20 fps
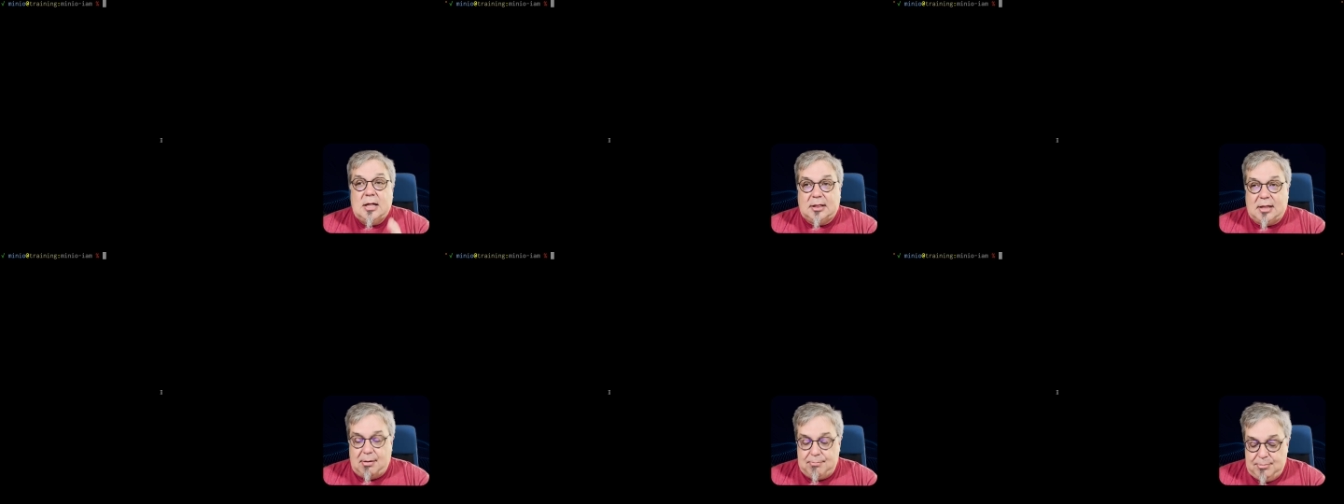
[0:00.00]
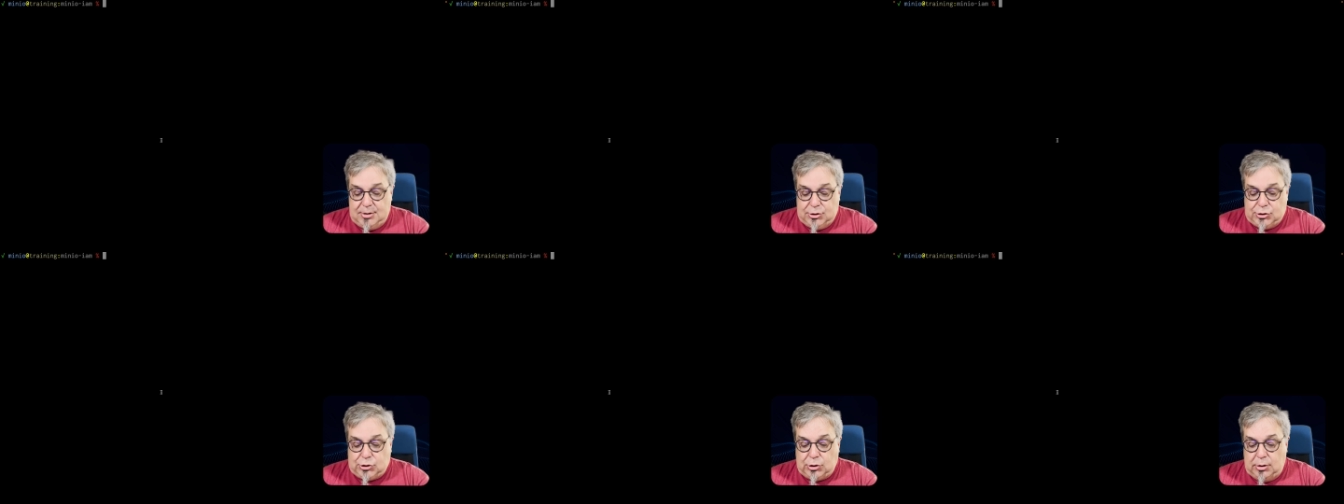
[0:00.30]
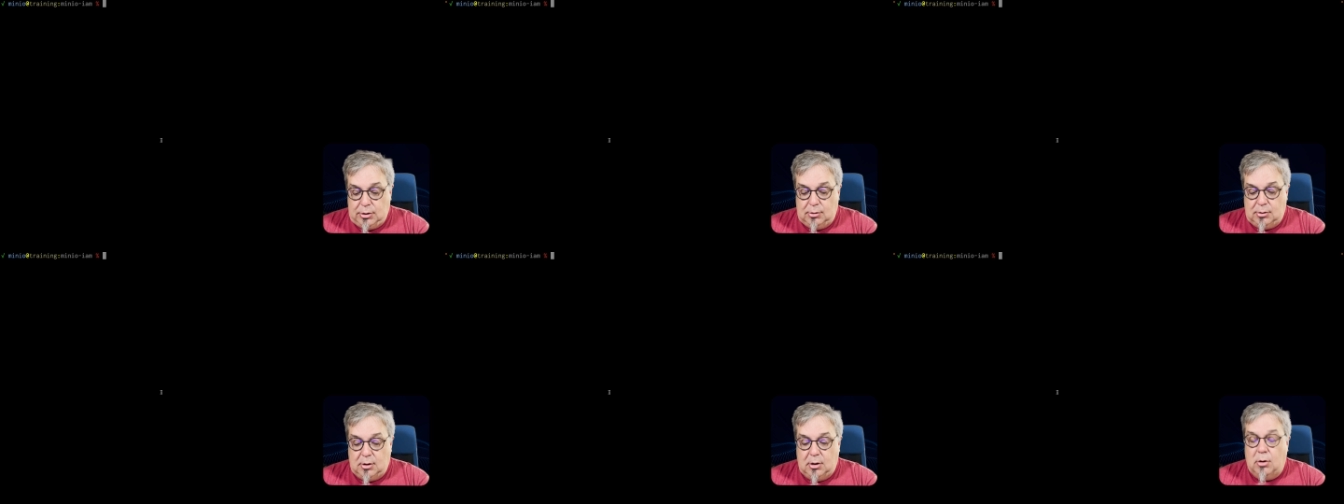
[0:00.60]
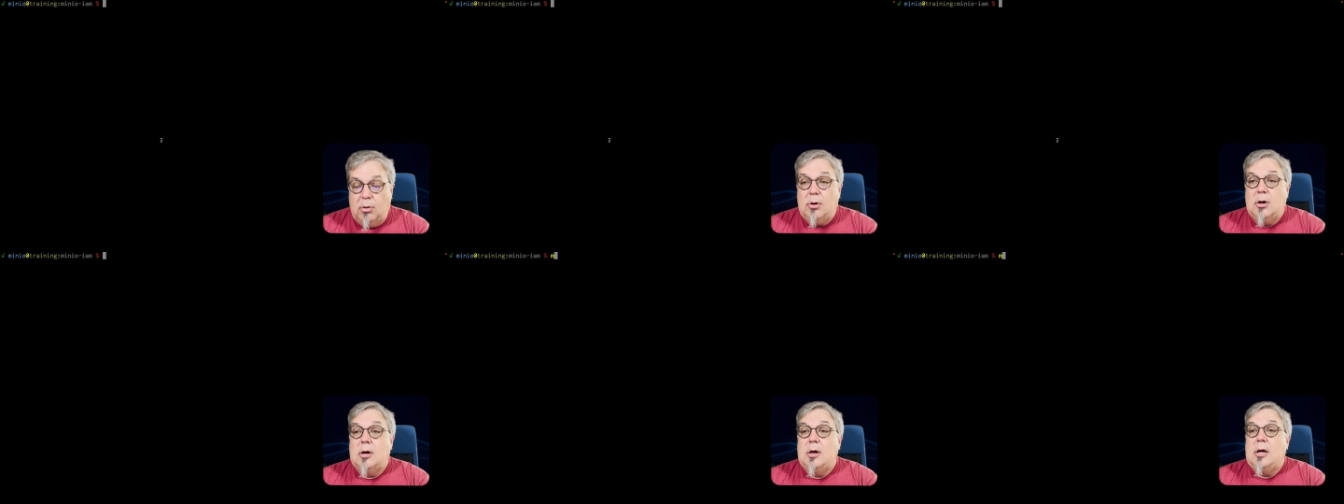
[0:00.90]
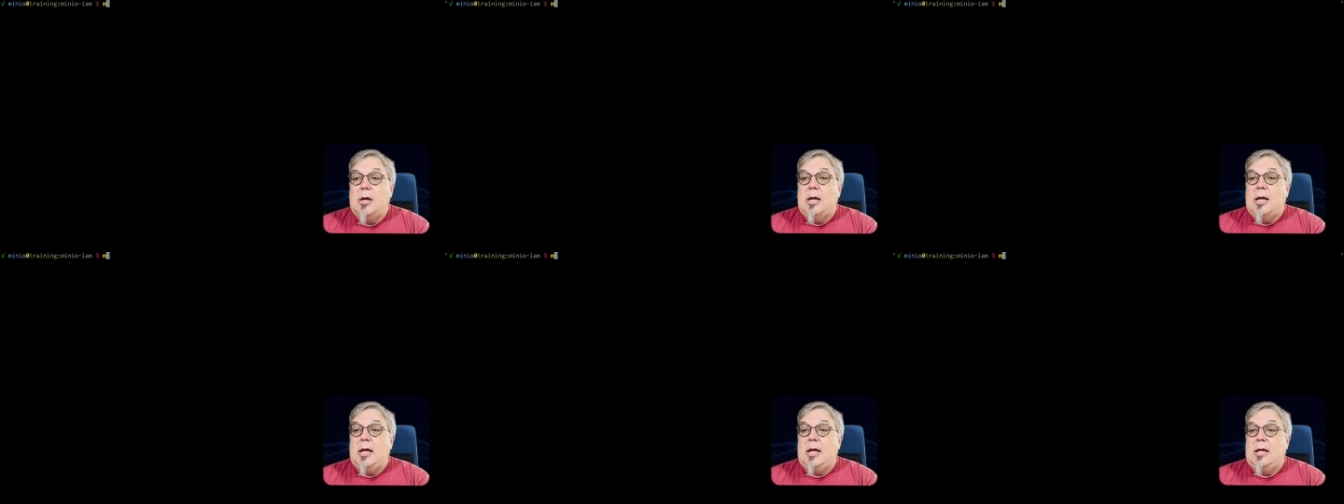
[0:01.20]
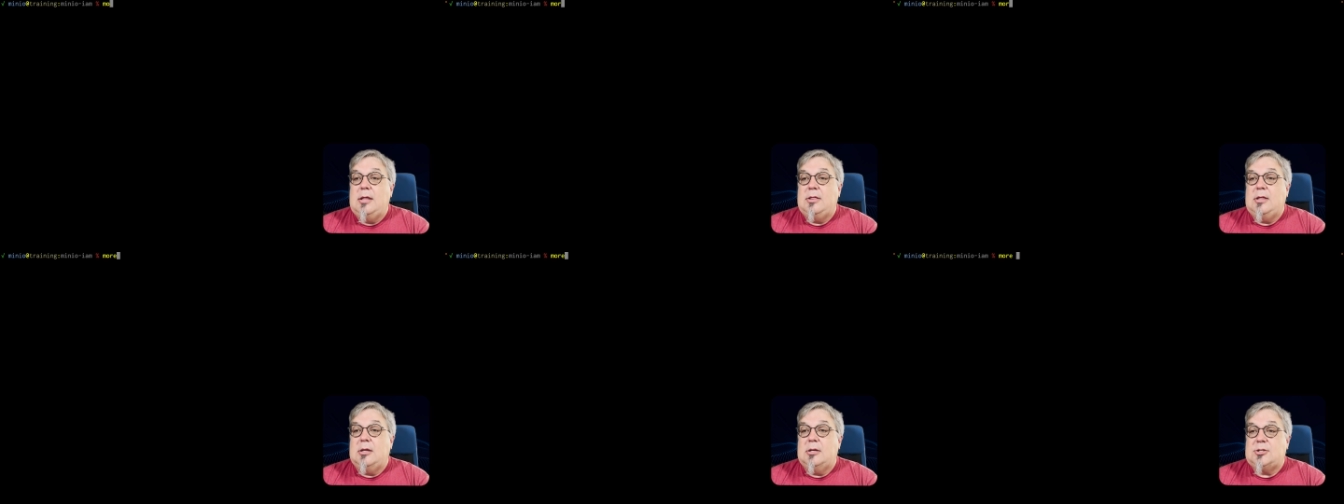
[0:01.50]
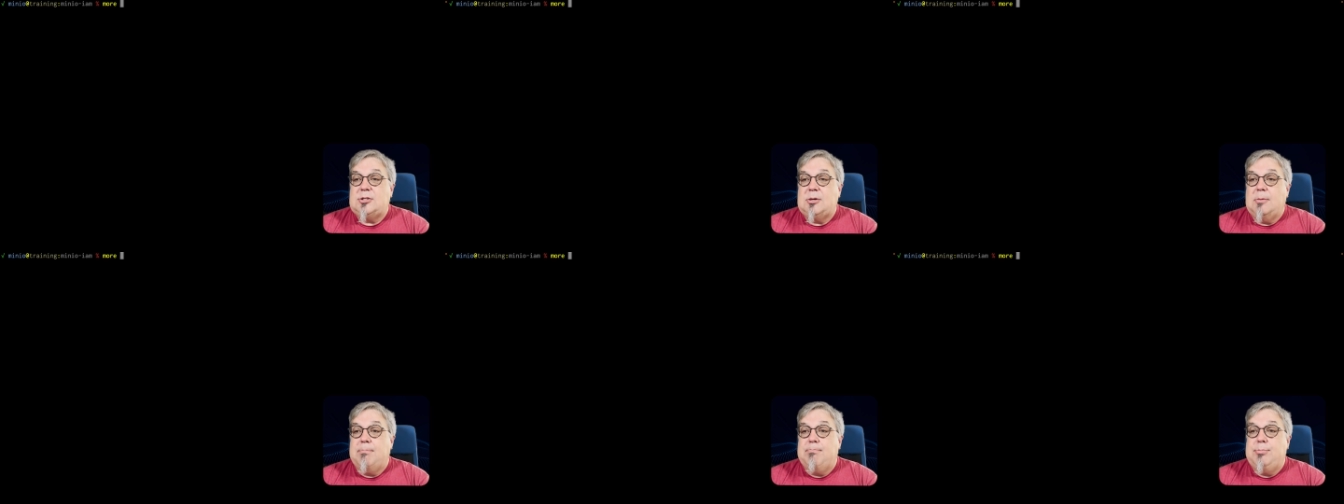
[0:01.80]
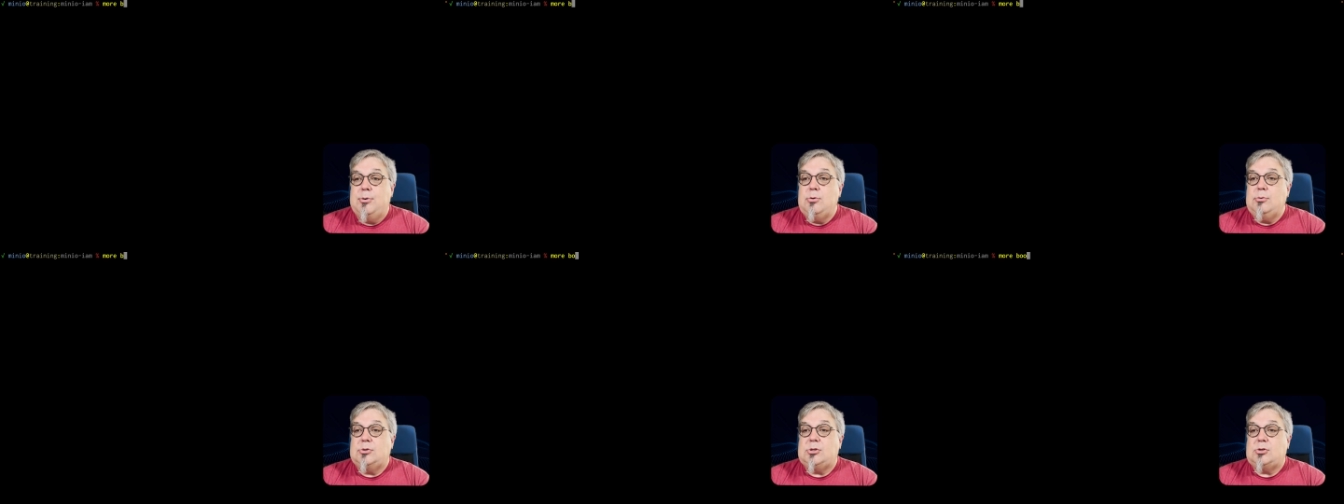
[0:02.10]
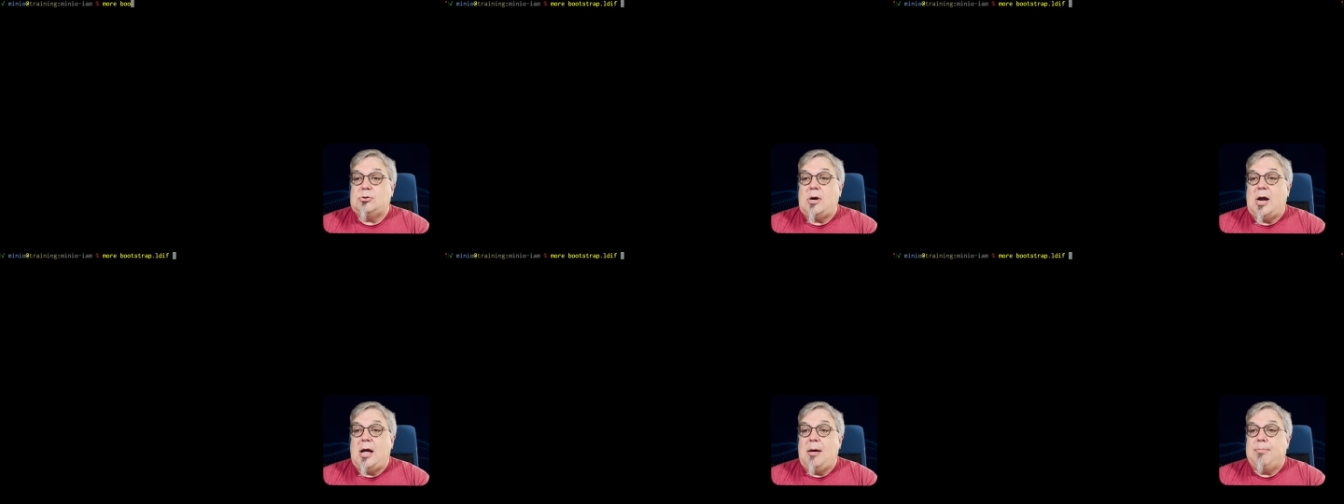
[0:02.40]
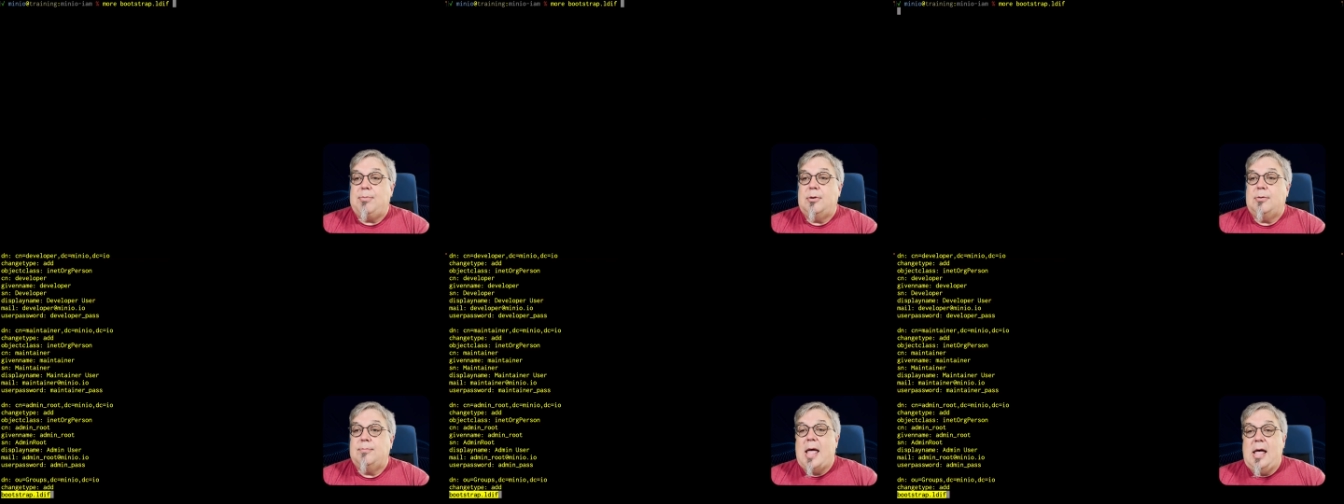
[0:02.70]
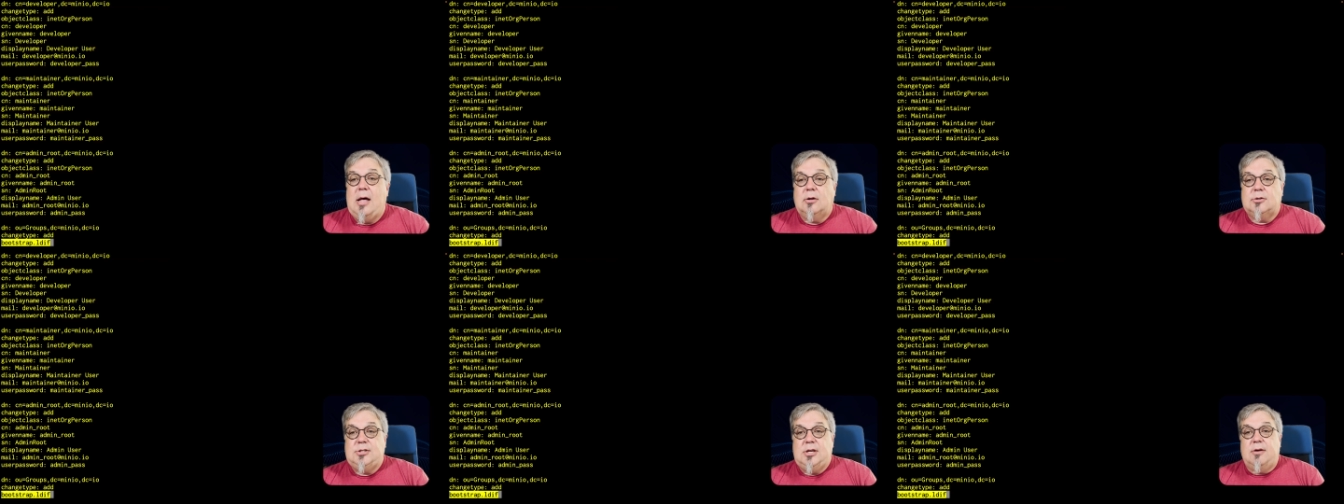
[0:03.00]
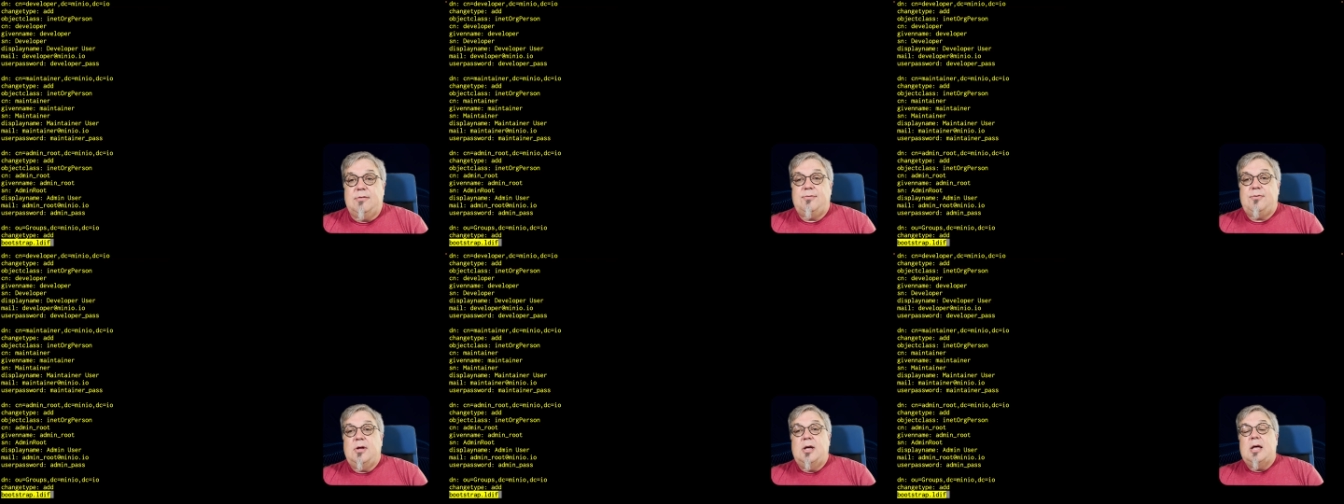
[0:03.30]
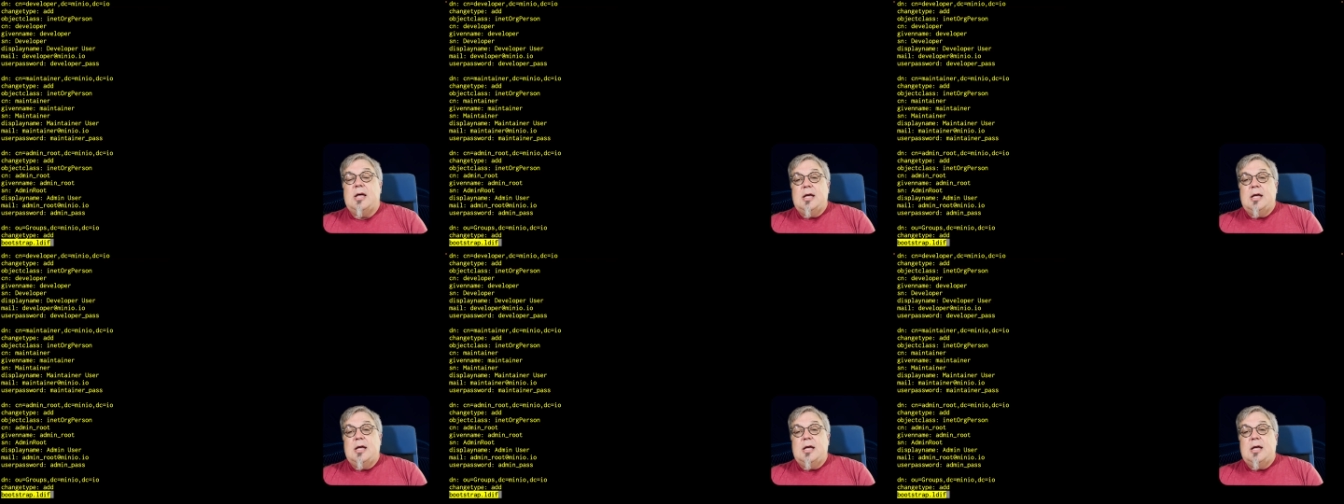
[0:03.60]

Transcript: Let me show you though, this bootstrap LDAP.